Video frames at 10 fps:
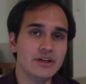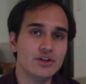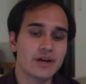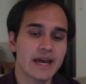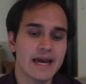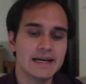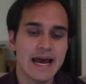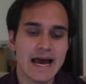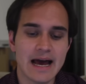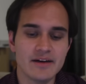But you can
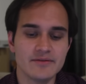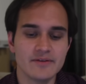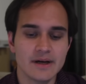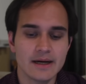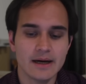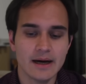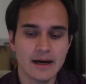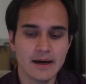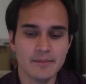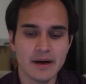have
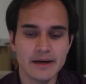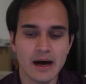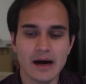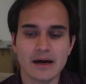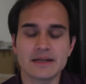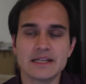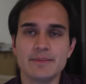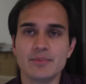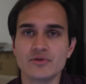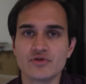an
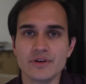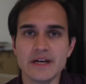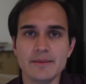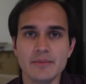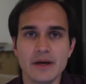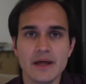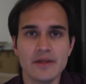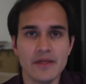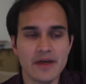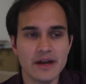archetypal dream
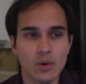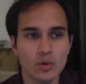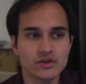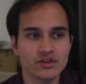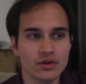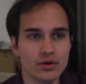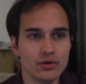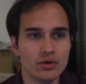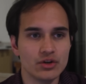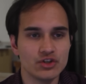that then
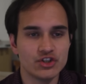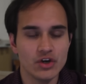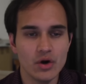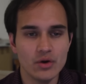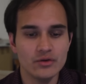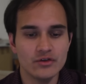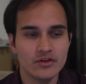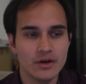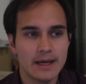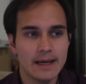also
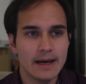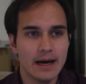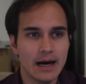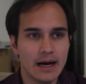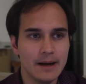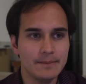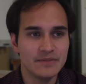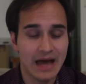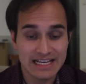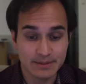shows,
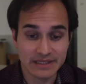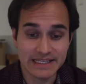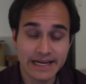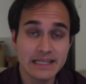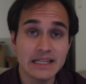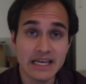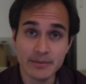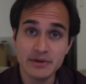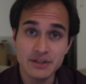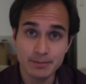that has a particular
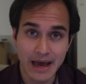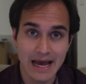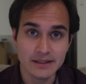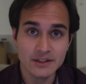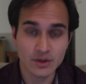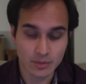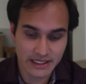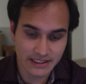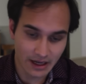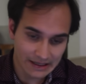image and pattern, so we
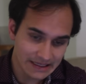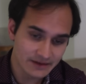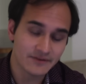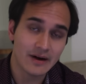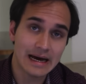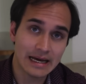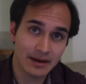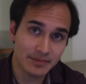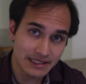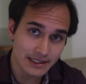can identify
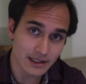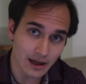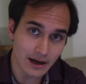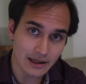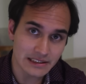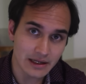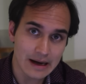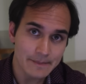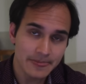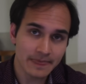a particular
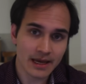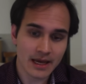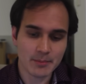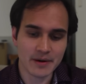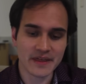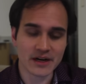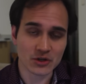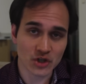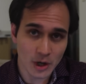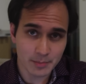archetype. But then
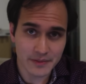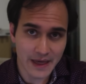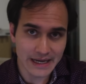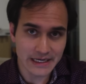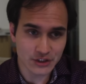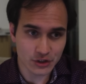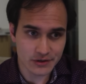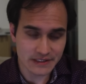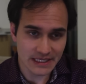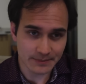on top of that, it
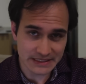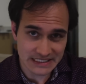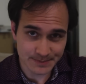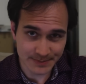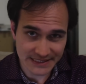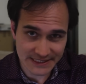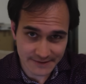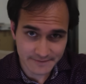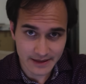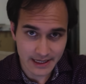shows something
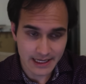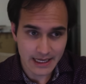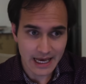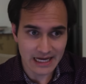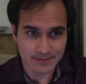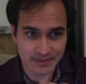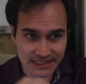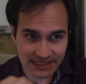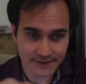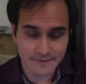specific, a
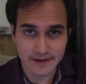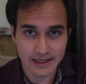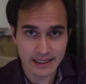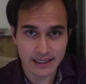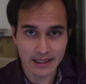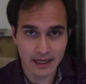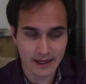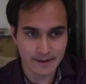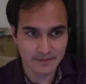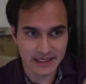specific
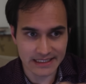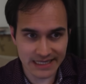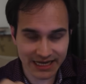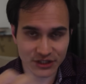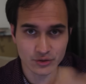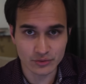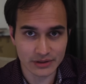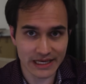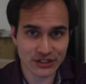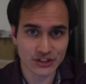contextual
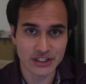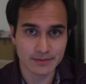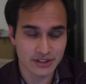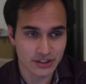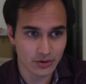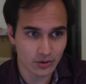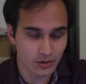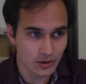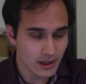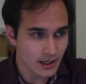relationship to
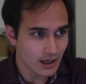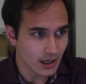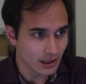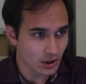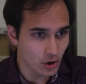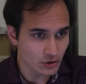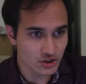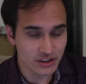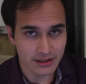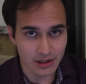your
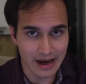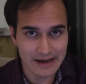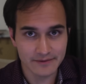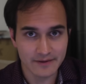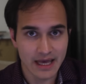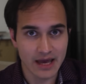conscious life.